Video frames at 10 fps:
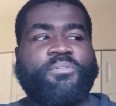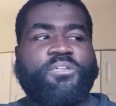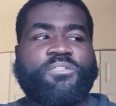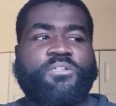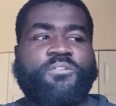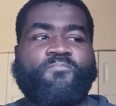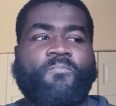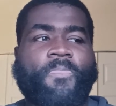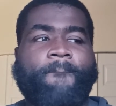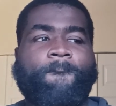because and
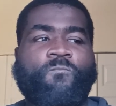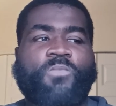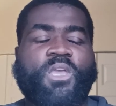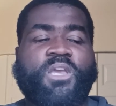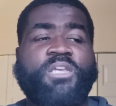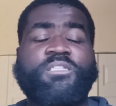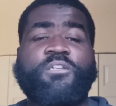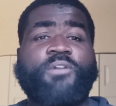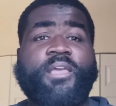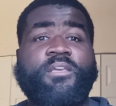he's a
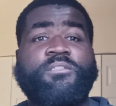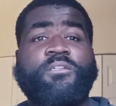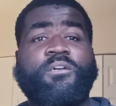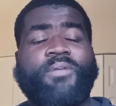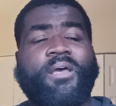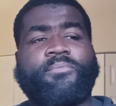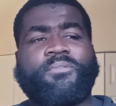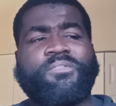good rapper.